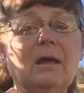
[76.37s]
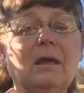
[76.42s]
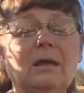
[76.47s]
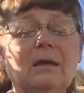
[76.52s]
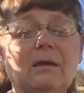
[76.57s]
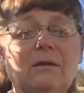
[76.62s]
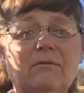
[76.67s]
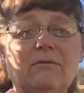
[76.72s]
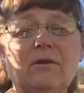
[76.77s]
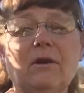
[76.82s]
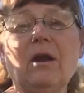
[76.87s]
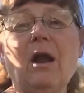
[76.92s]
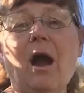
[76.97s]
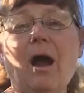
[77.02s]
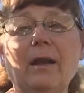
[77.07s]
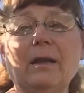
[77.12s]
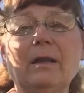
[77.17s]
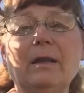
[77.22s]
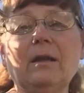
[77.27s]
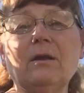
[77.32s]
get very
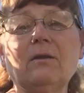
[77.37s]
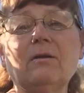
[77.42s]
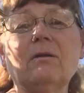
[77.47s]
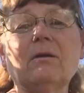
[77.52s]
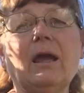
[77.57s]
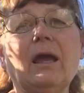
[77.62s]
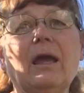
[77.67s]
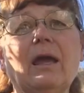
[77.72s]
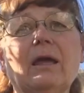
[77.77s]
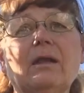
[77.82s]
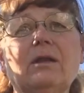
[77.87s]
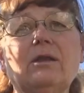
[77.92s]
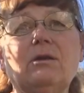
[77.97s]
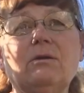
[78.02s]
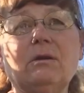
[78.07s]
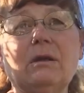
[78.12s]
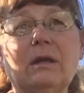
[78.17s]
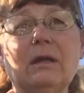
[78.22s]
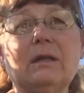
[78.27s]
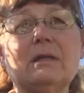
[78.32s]
hot here and you
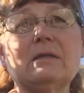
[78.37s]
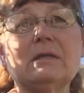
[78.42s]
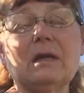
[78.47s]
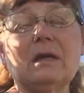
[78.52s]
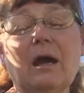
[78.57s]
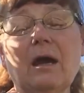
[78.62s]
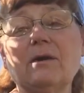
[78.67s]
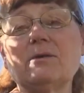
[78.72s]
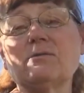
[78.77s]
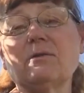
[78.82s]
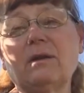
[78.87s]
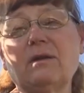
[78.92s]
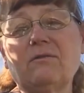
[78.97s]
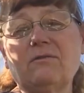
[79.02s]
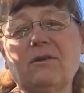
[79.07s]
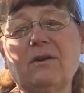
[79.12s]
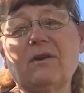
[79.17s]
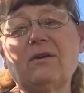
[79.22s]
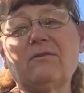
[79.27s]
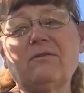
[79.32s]
can get dehydrated
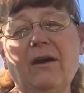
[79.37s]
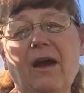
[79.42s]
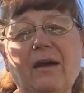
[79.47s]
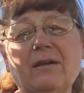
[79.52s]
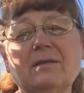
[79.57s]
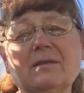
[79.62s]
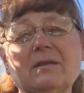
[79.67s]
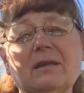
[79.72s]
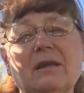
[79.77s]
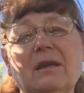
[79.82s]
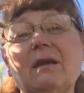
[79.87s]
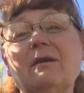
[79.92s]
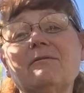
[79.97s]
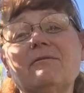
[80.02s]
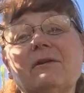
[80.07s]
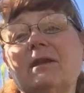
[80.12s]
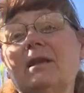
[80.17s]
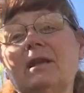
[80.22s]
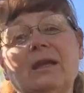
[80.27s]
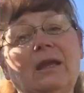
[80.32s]
very fast,
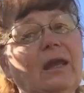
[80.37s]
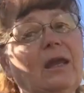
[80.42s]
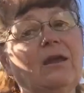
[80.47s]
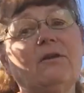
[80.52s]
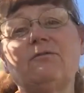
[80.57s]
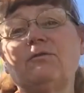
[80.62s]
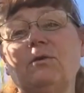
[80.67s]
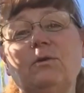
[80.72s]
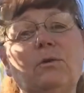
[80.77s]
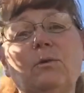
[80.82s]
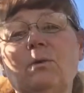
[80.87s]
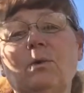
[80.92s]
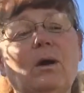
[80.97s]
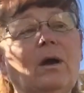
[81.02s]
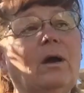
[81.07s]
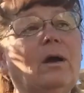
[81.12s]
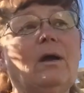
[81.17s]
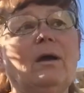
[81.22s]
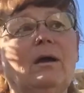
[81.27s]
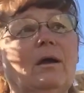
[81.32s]
even
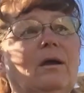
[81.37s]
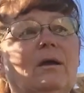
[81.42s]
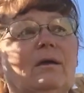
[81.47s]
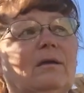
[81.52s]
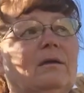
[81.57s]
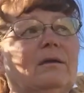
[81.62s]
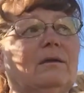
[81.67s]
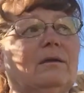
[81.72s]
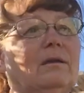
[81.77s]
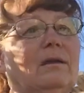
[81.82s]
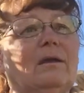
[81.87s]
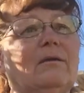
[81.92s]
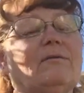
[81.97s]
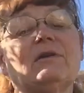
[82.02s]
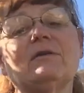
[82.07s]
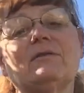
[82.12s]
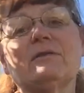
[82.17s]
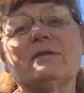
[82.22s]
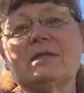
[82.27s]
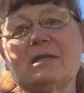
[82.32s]

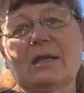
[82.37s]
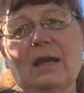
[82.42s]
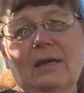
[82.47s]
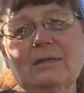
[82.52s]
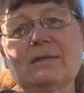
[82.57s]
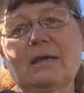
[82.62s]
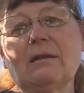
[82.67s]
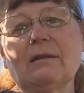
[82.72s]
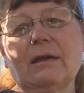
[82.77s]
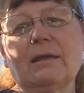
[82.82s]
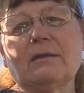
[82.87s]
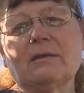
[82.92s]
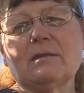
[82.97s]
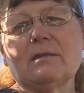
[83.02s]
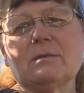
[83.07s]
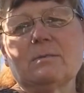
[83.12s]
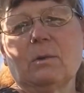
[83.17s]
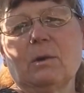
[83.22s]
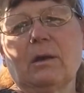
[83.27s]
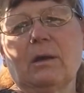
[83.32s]
if it's nice out like
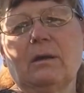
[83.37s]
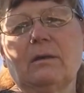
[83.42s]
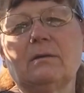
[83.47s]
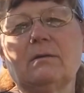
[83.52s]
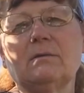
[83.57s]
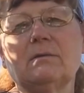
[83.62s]
this morning.